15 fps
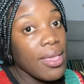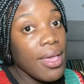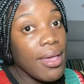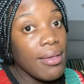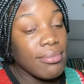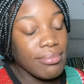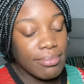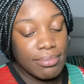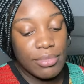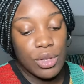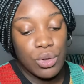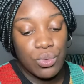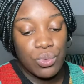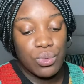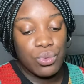Yeah,
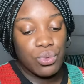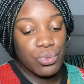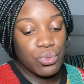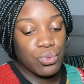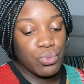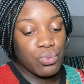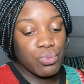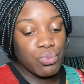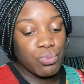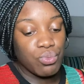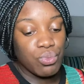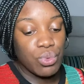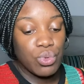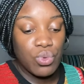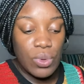I lose
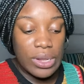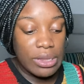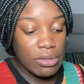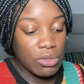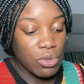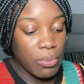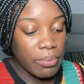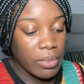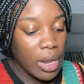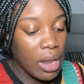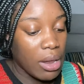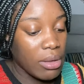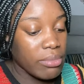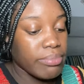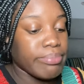20 something
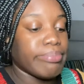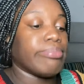dollar.